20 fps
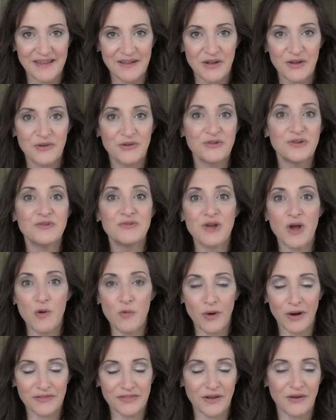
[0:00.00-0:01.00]
who you know
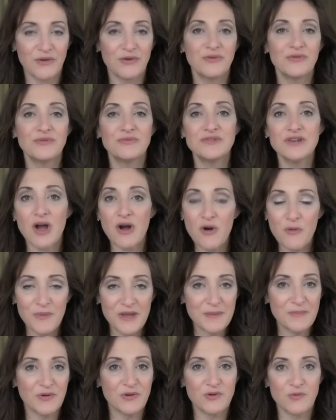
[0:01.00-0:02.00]
work there, who know
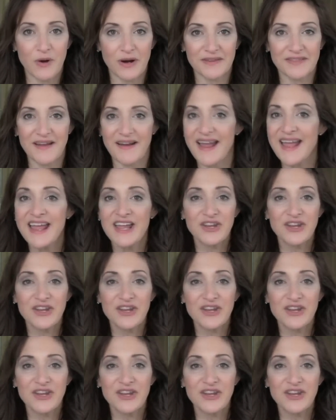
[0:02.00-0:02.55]
people who work there.